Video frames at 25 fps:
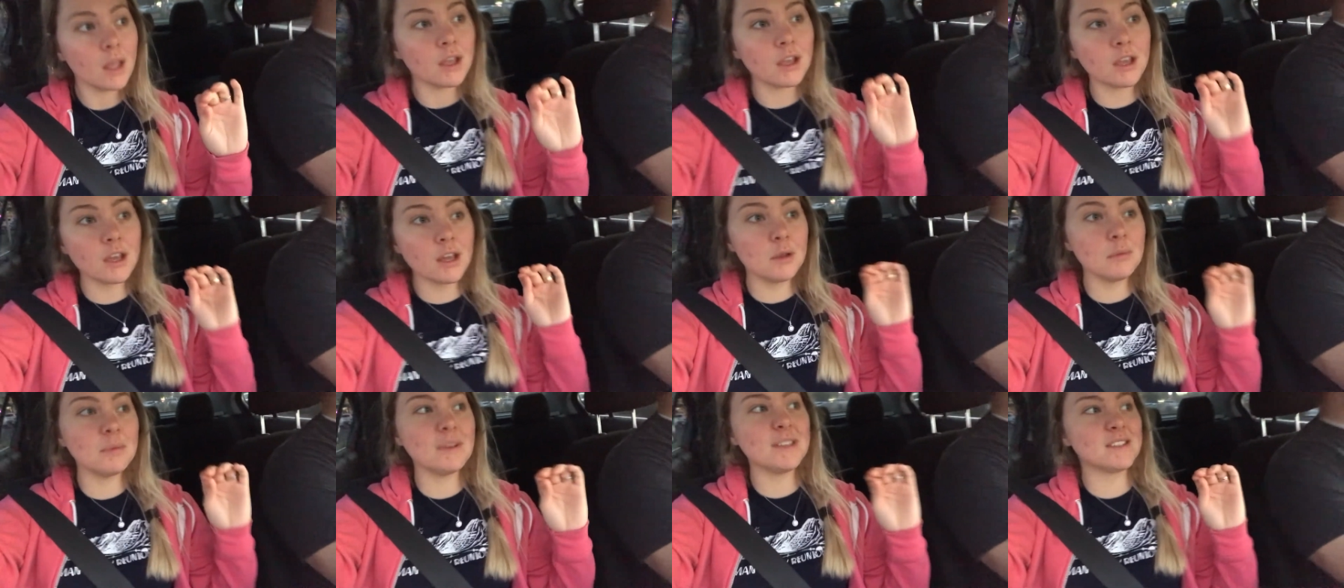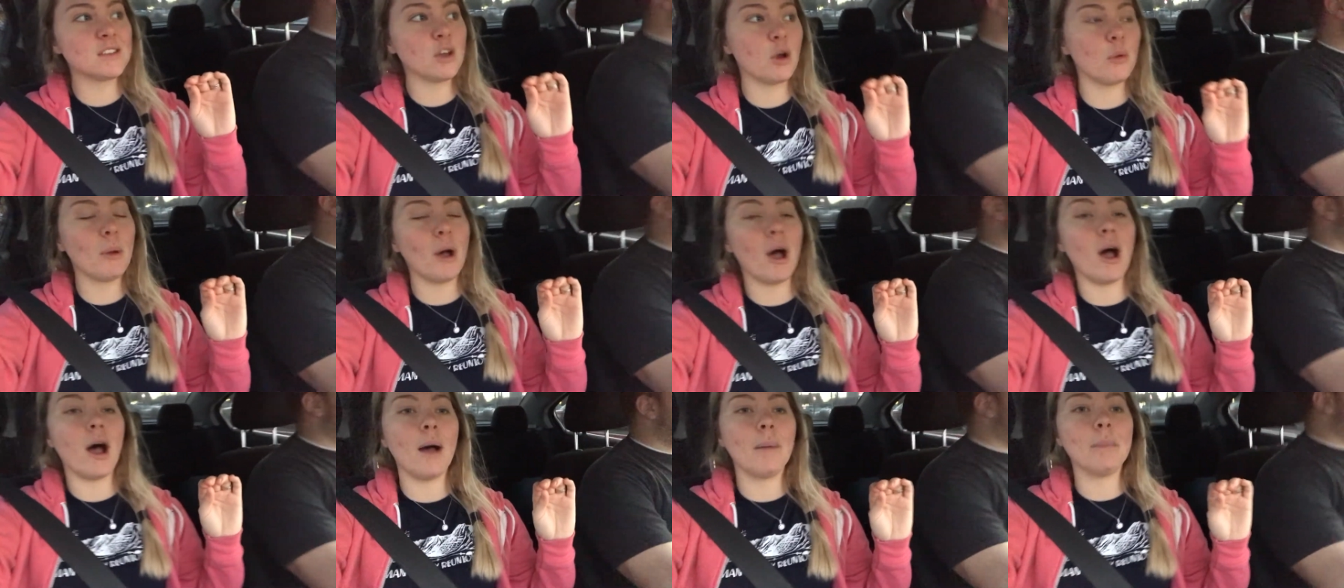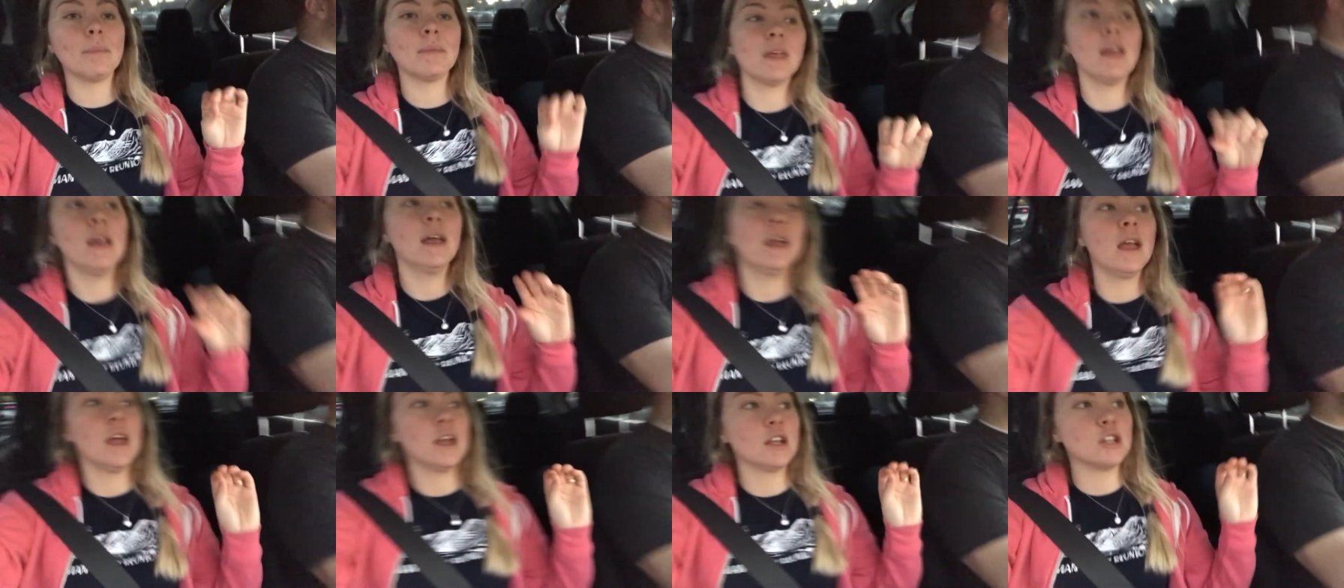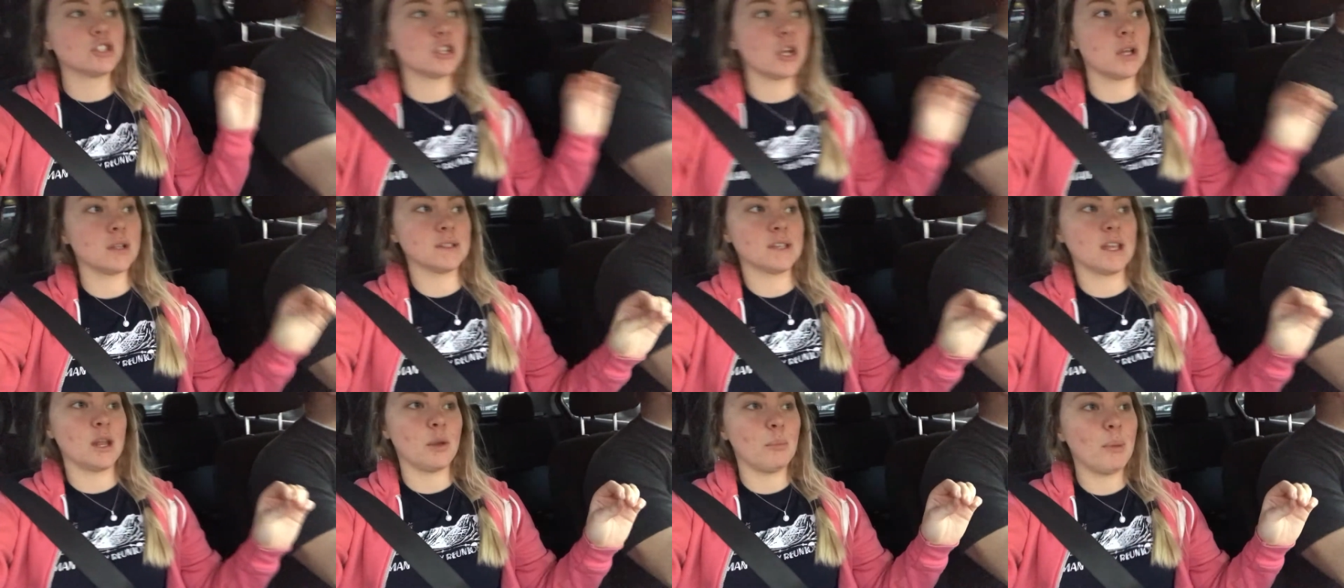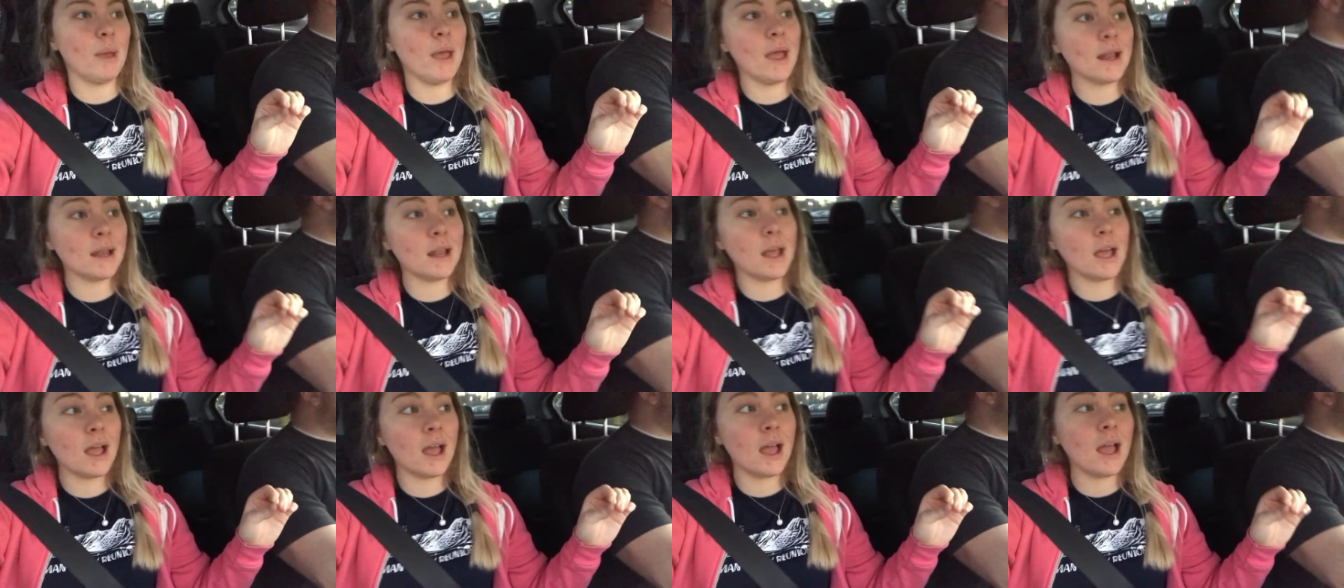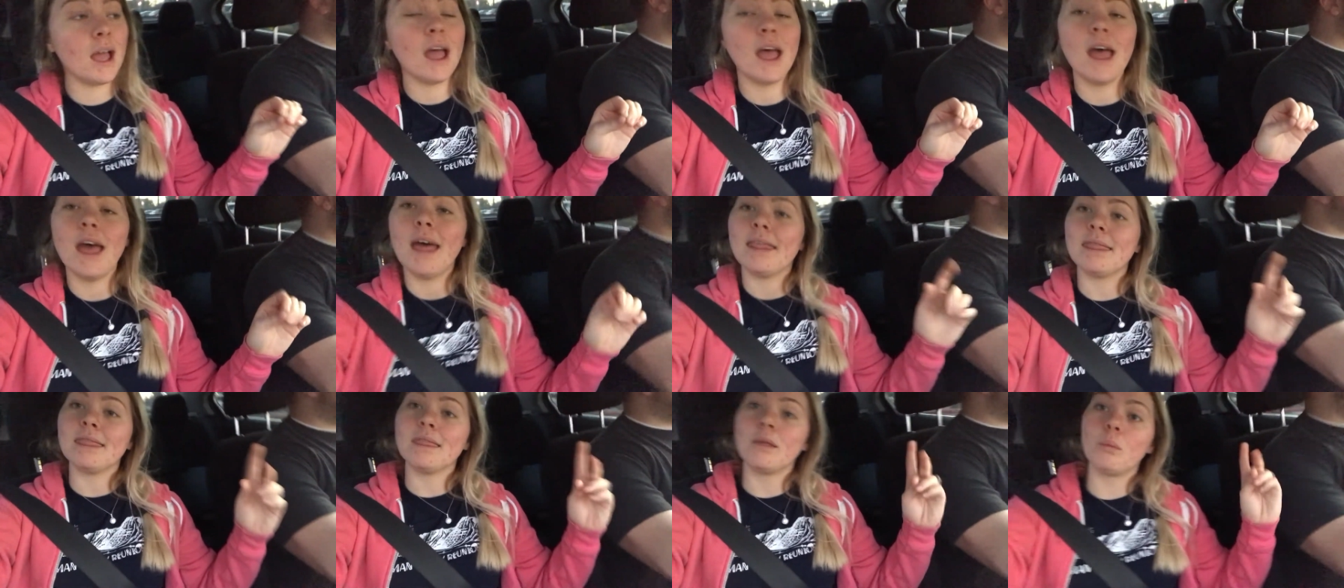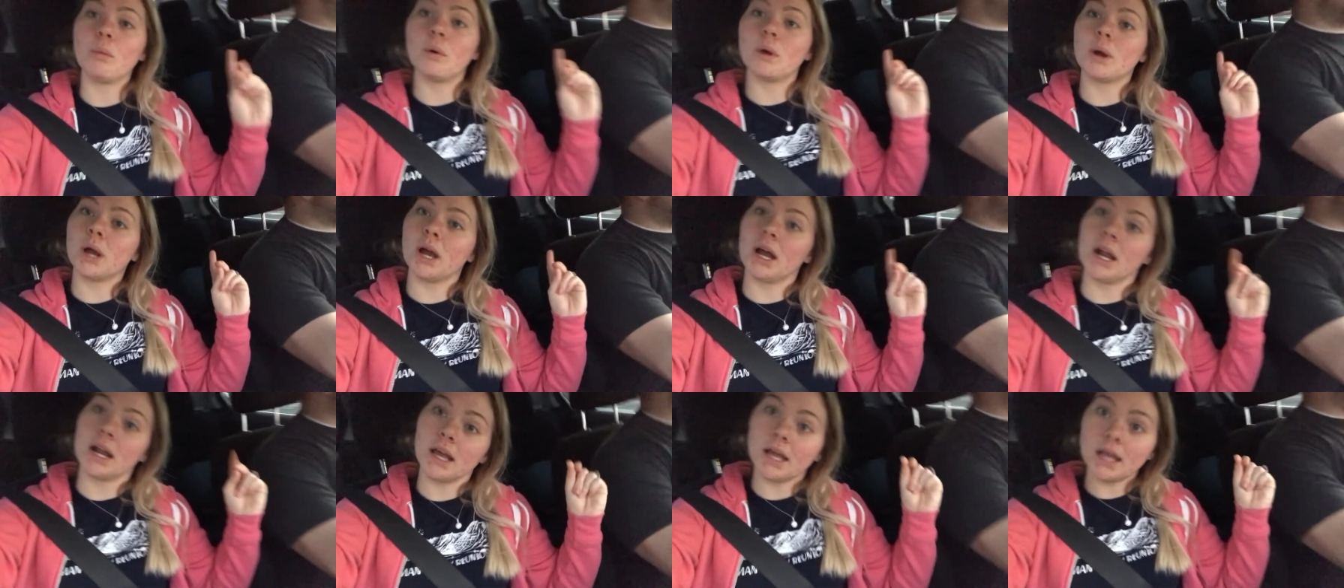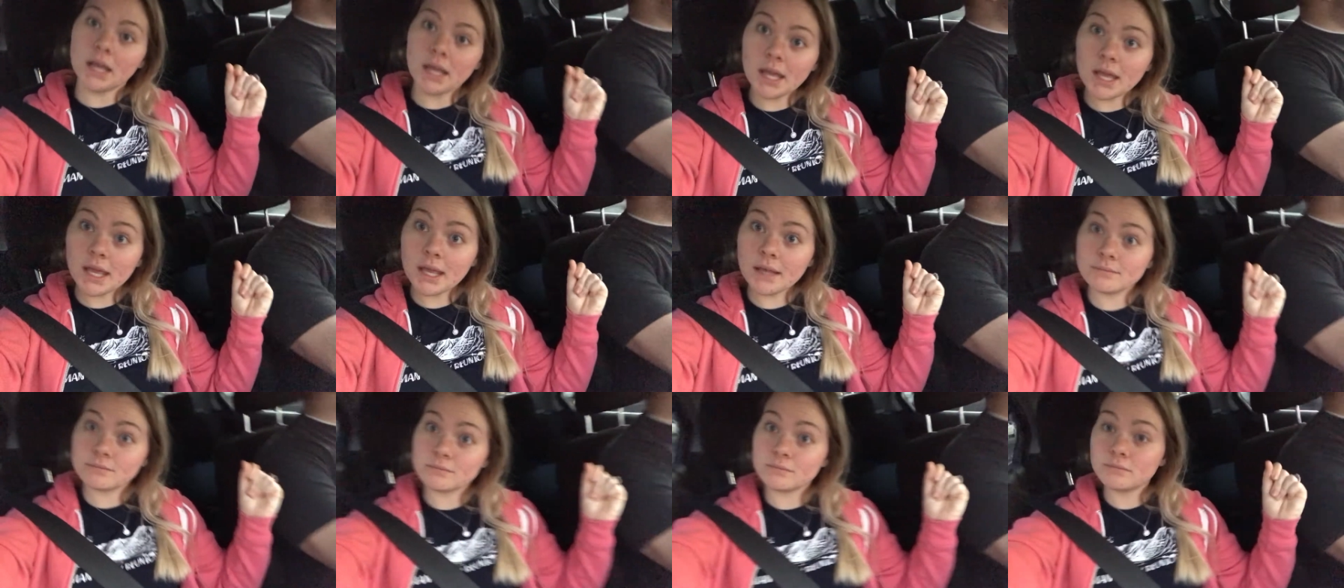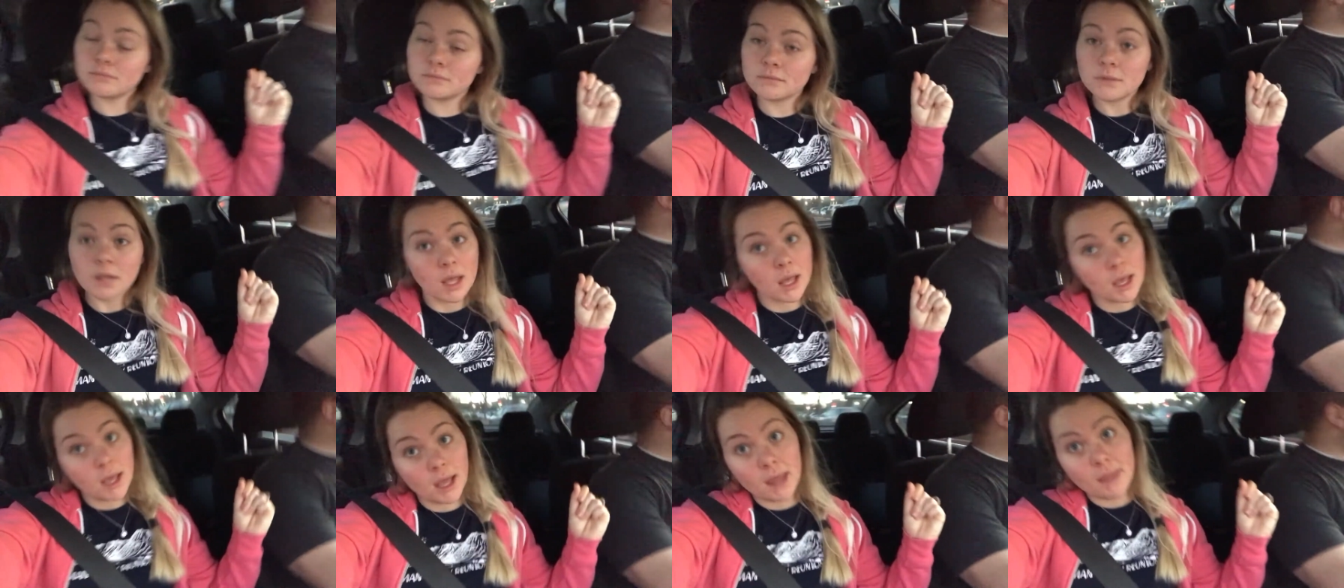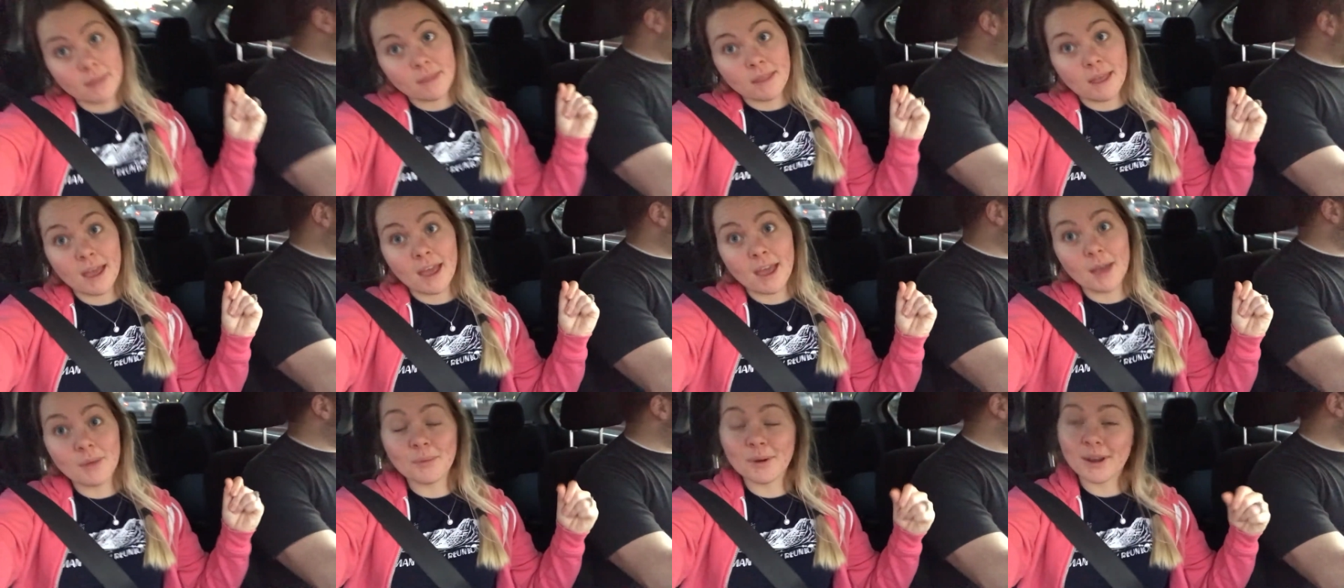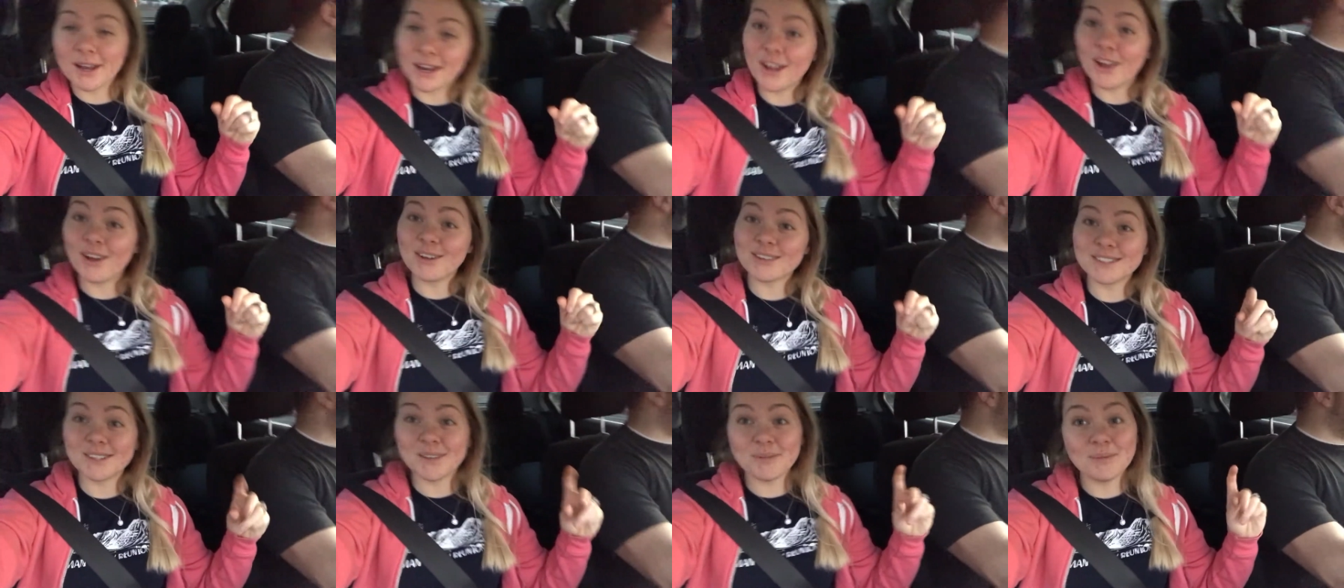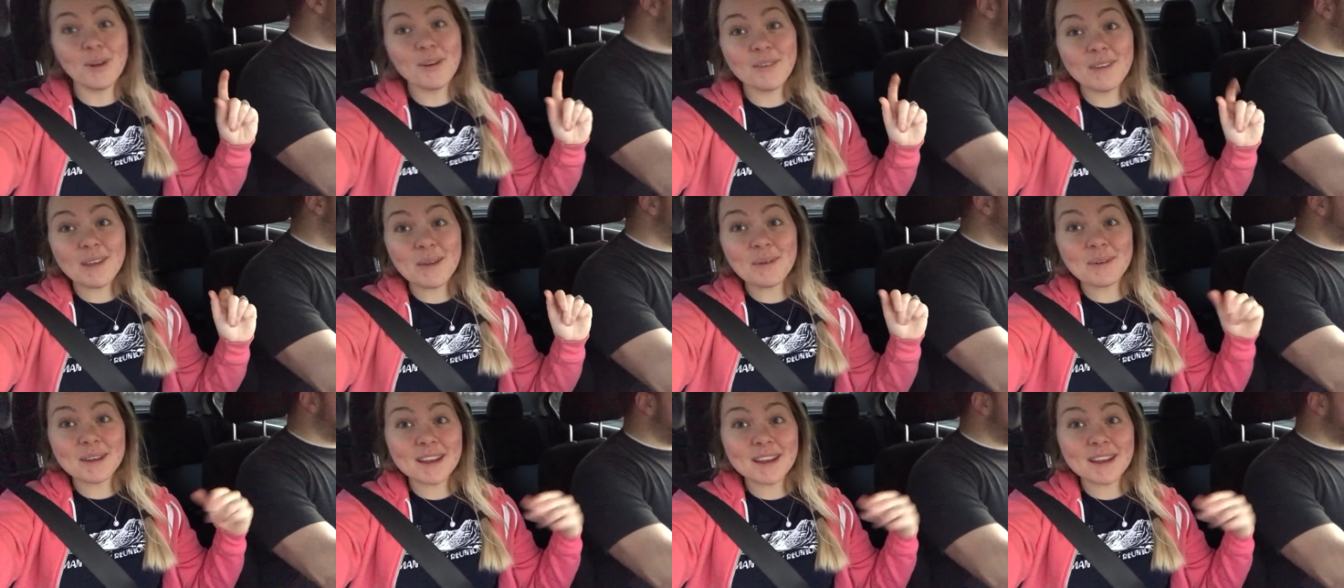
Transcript: gonna be so bomb. And John's getting Panda and then we're gonna eat and then we're gonna go see a movie.